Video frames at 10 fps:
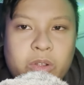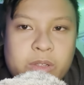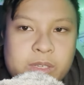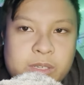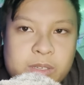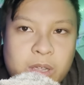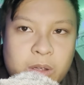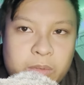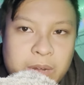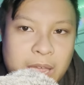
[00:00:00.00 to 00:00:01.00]

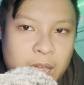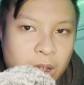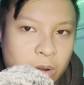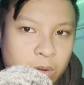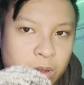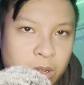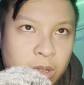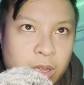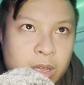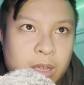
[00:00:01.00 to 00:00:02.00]
So now,
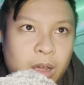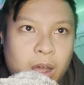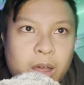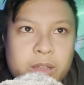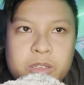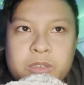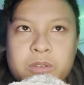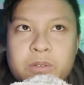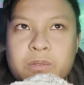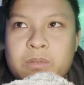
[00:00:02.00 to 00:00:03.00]
on
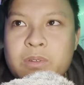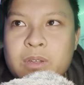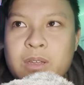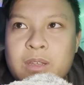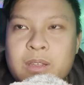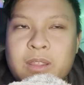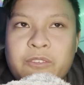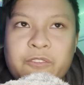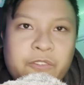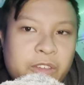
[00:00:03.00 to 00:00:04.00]
to the
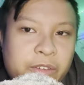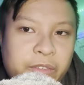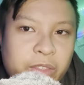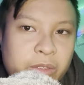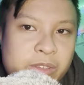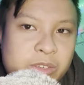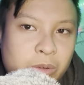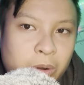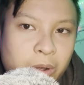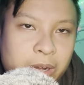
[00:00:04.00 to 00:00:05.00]
5th
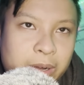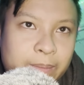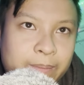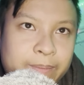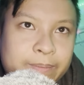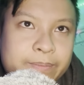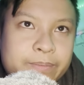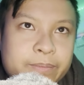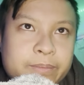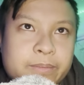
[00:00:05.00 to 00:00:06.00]
story.
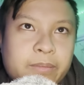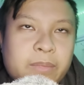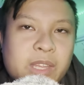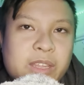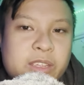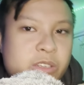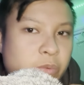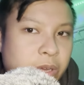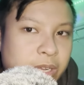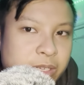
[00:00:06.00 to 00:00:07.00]
This
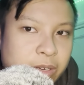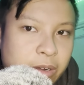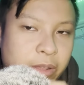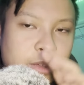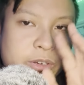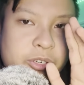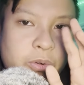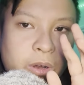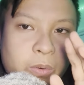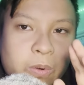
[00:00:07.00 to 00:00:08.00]
one is another
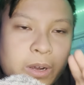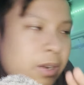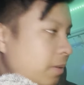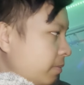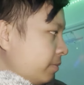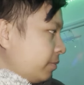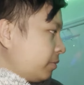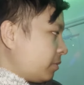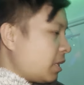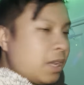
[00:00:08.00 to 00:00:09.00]
short one,
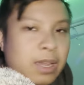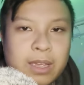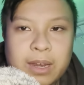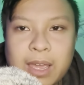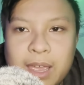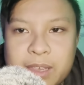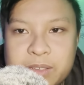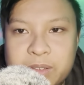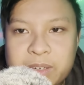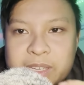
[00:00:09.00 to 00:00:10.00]
and it has
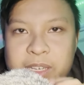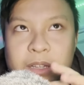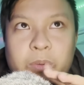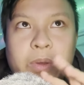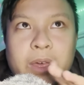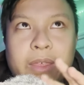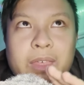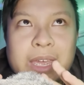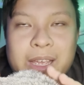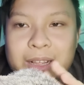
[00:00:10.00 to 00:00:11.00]
to deal with
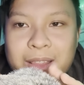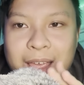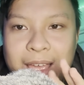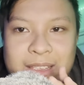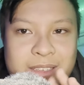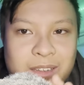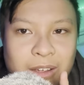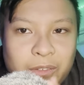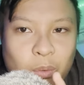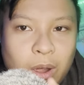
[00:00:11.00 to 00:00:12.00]
a glass
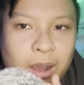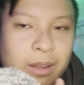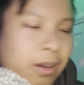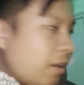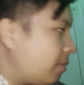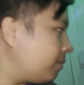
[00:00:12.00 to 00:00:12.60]
of water.